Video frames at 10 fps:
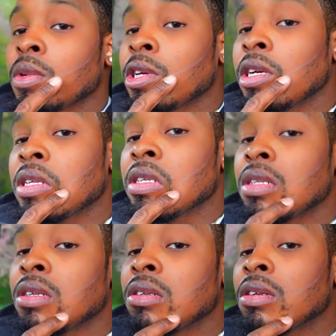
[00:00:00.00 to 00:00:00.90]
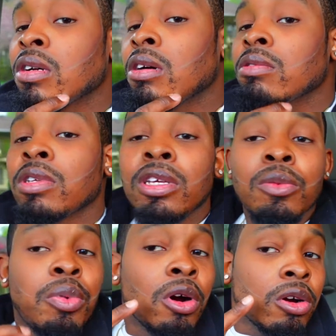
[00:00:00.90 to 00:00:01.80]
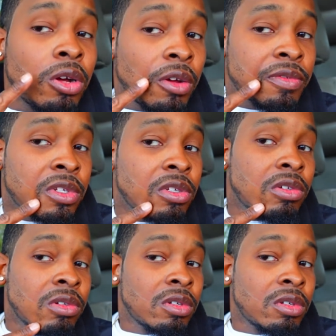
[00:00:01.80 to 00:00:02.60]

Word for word: Cut the little goatee part off too.